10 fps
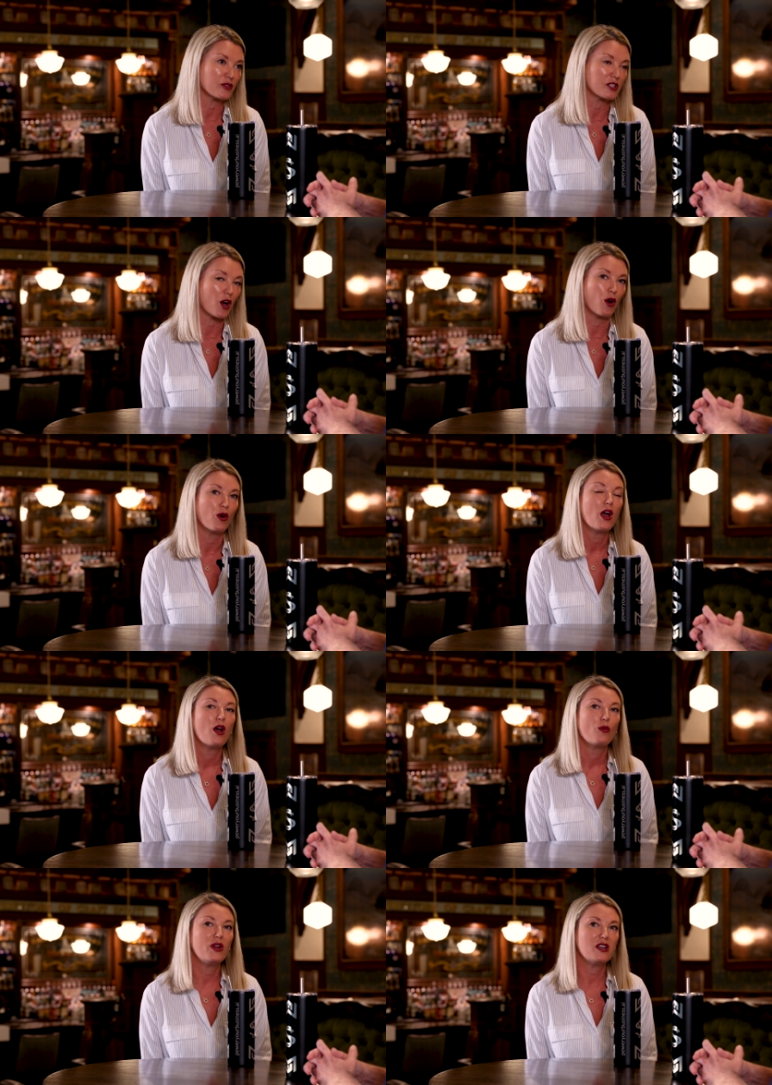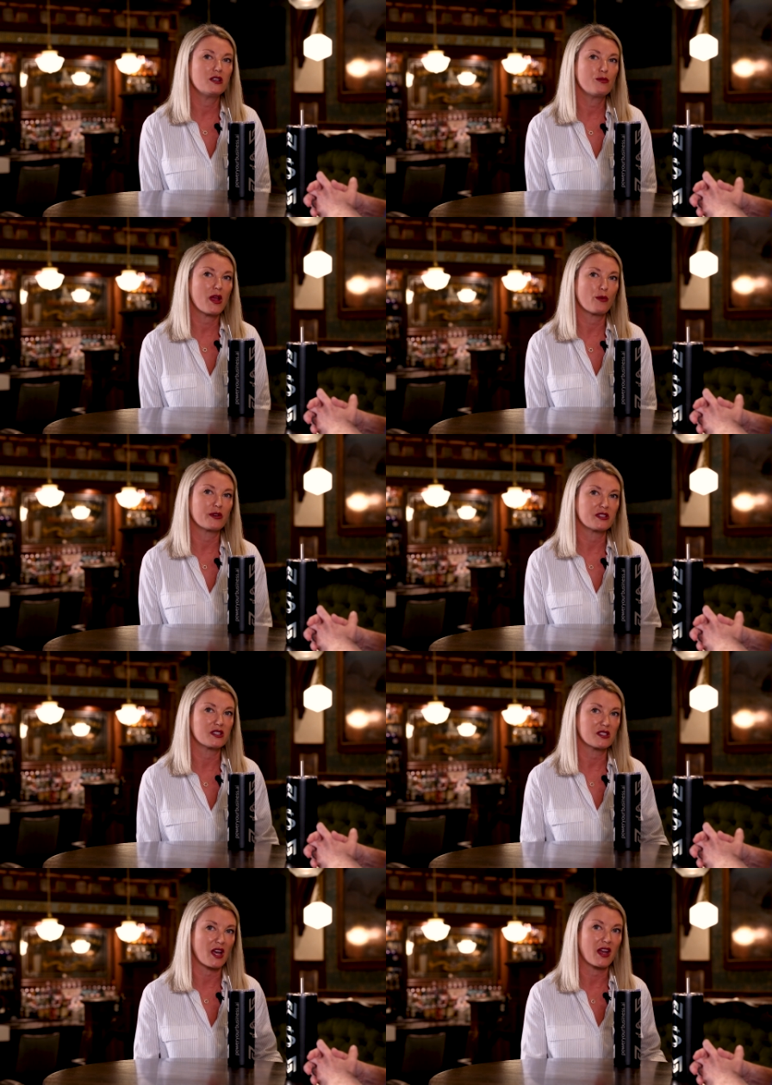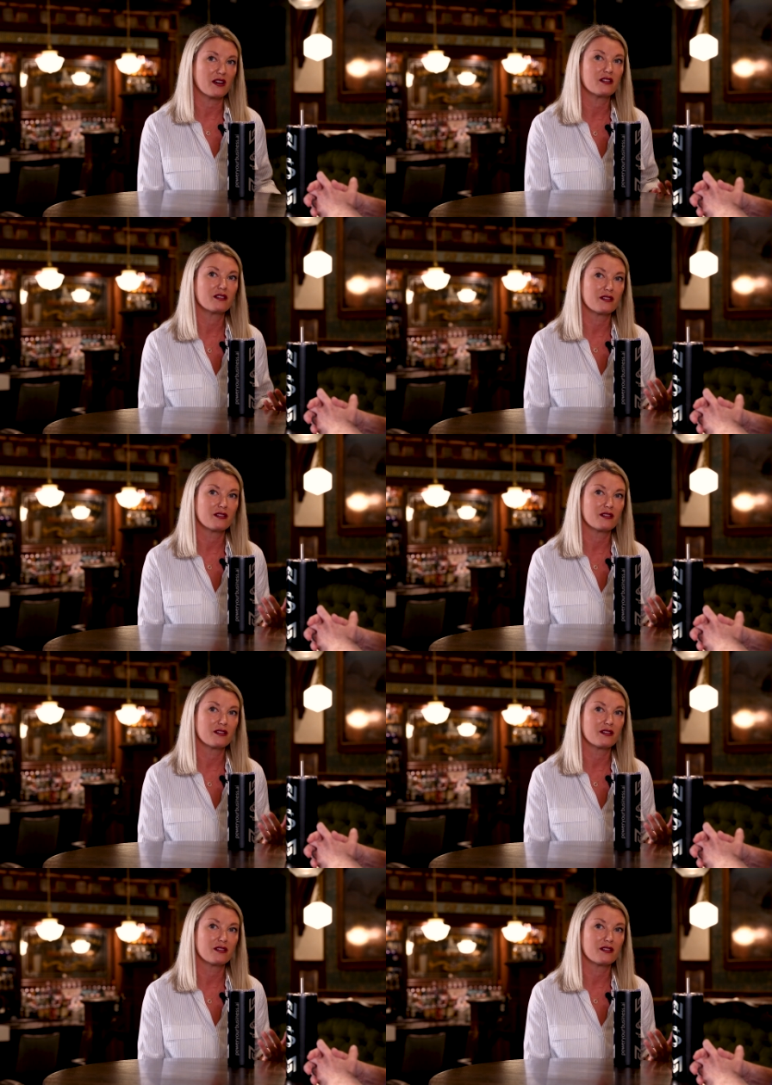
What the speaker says: So we need to be able to set,